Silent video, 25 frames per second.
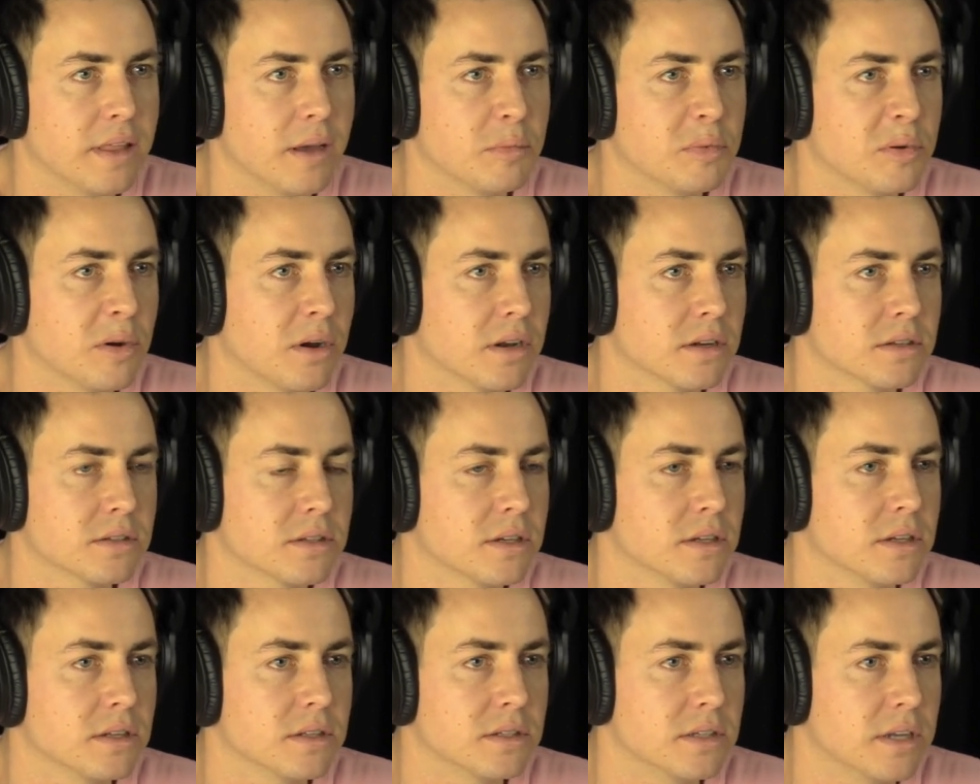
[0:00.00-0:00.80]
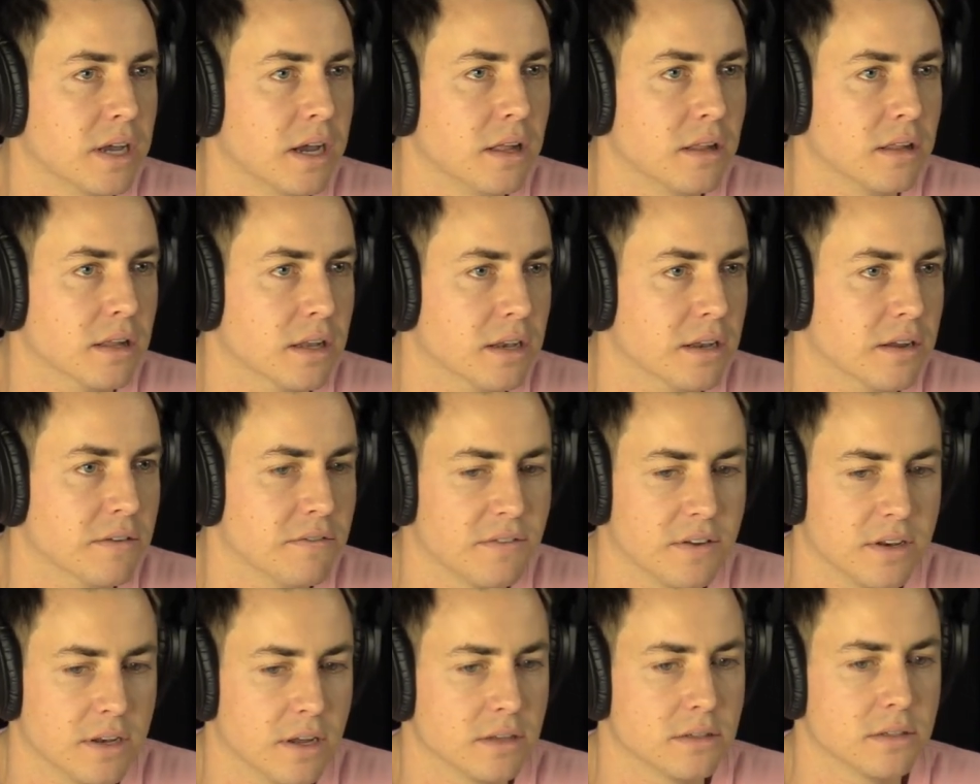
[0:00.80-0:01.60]
that product's going to sell and
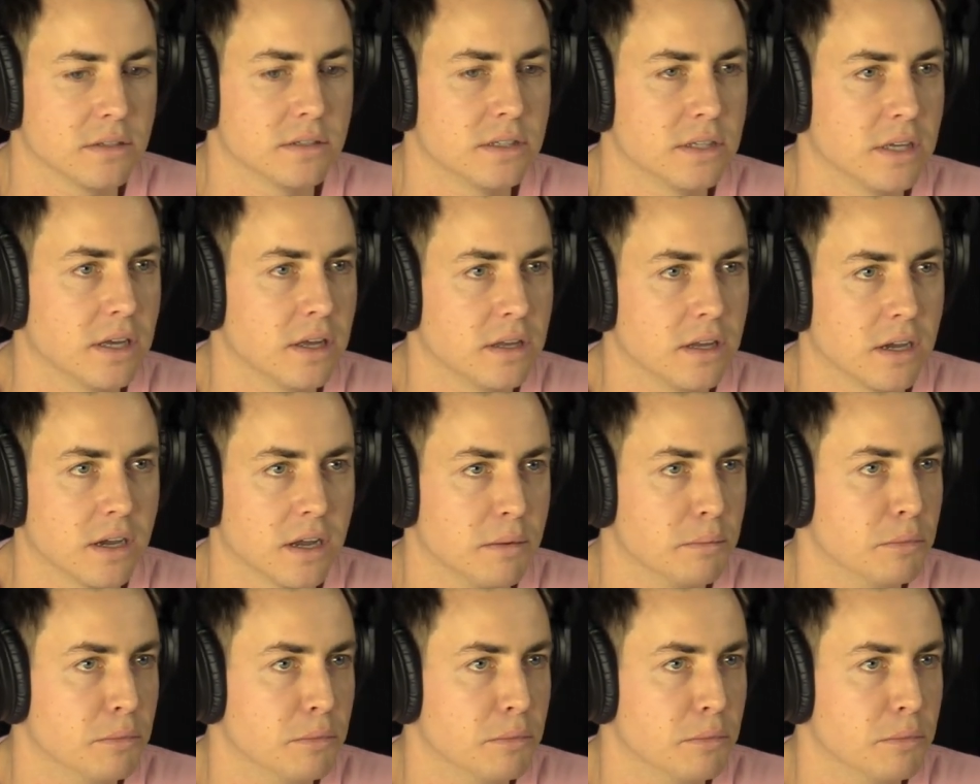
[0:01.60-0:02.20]
if it doesn't sell you got